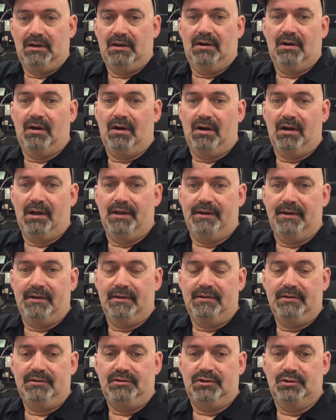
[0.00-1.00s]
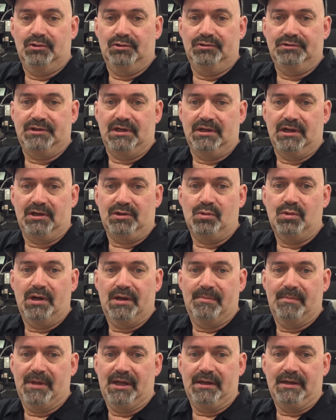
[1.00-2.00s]
on tools and
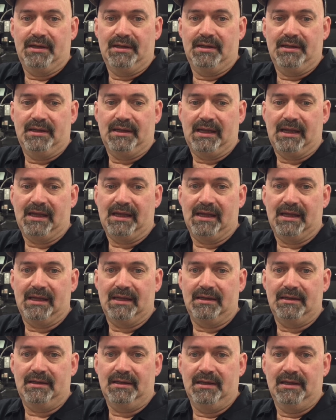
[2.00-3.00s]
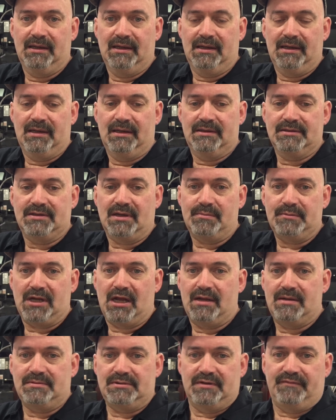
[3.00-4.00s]
equipment. And
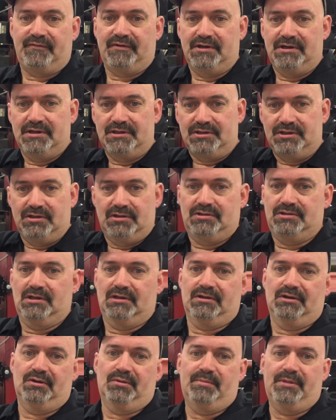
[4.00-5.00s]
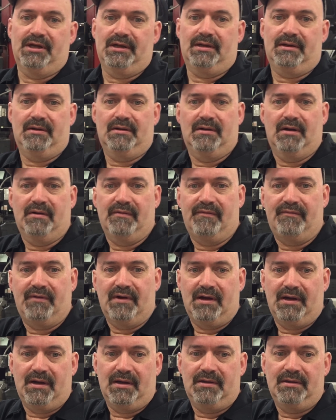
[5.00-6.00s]
sometimes if you just use a little bit of,
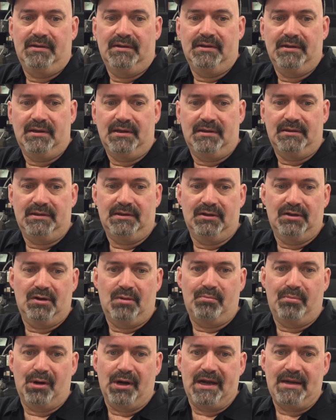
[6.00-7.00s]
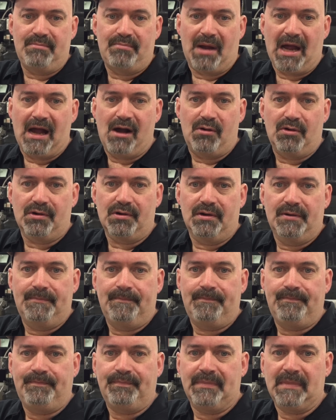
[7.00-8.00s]
uh, you know, brain power,
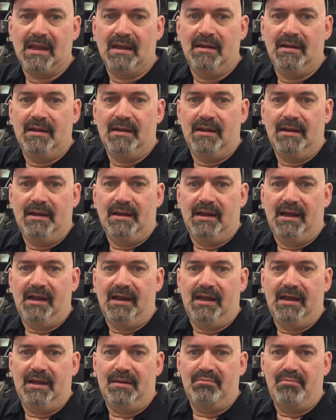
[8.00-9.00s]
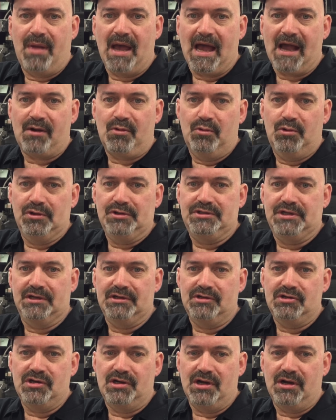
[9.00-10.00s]
and backwoods
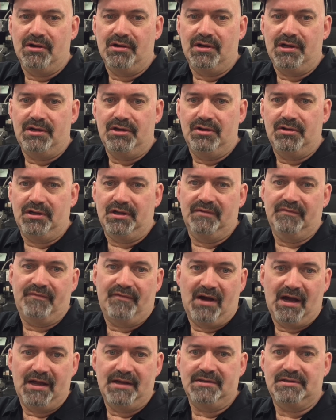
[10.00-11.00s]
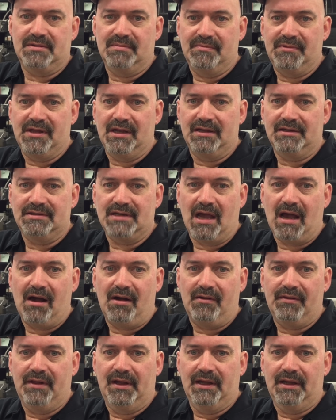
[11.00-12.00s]
engineering, you can find some things
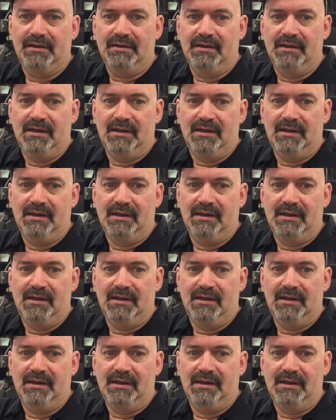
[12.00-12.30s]
out that,